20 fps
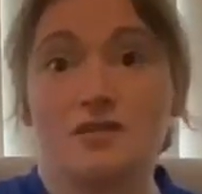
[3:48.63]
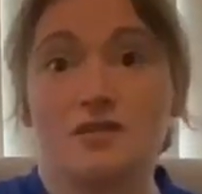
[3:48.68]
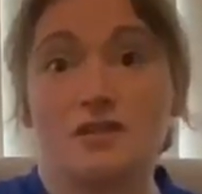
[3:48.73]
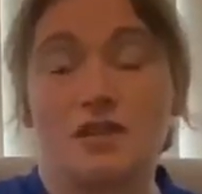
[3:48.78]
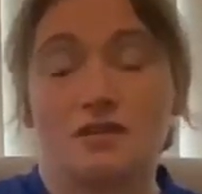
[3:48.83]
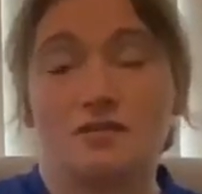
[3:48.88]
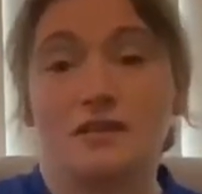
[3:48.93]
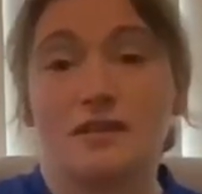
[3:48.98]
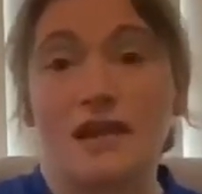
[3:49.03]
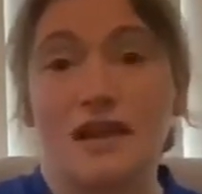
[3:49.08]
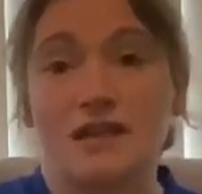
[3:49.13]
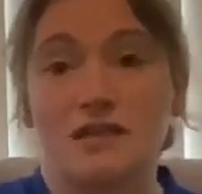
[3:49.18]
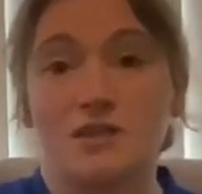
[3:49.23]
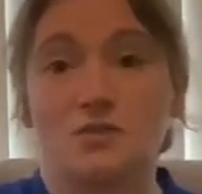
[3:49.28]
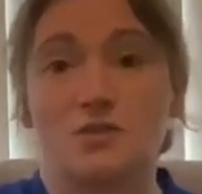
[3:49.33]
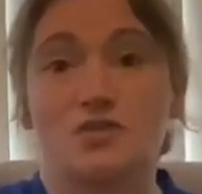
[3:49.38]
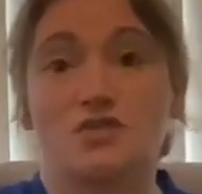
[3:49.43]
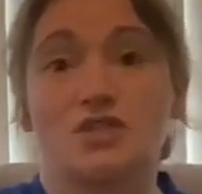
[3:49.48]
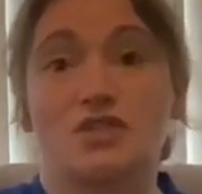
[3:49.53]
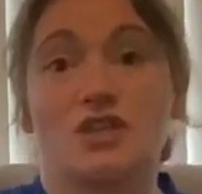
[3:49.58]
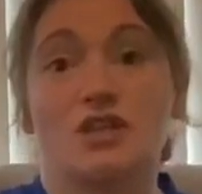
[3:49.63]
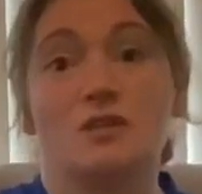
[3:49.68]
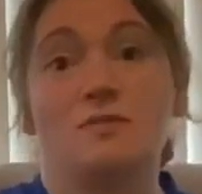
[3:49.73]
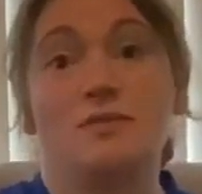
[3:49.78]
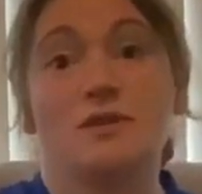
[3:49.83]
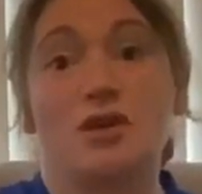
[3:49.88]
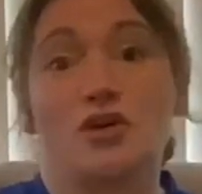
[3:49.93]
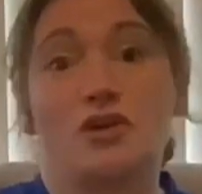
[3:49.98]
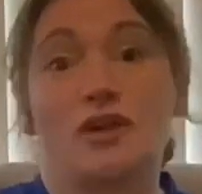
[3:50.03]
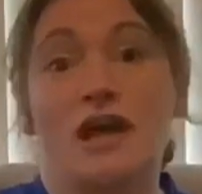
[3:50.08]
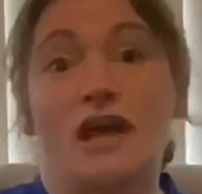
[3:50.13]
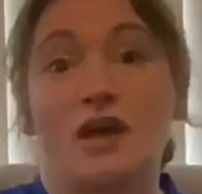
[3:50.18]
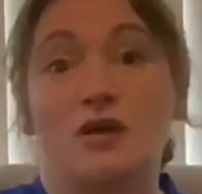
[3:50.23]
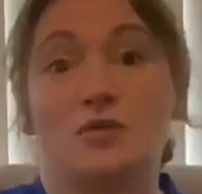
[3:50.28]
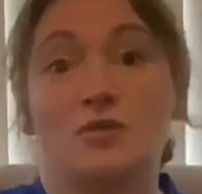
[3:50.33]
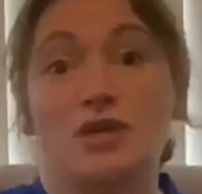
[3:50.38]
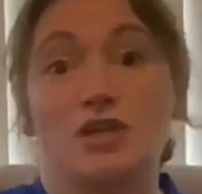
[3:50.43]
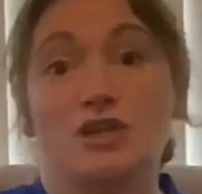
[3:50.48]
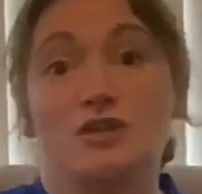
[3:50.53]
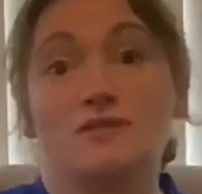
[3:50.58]
so the next one's going to be on how
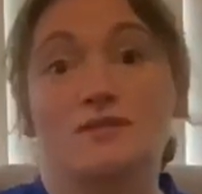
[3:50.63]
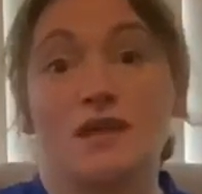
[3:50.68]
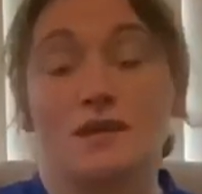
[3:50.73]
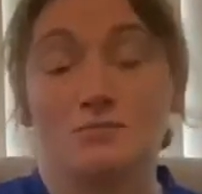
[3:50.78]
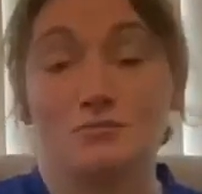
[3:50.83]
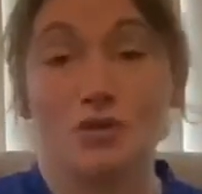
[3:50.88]
we use our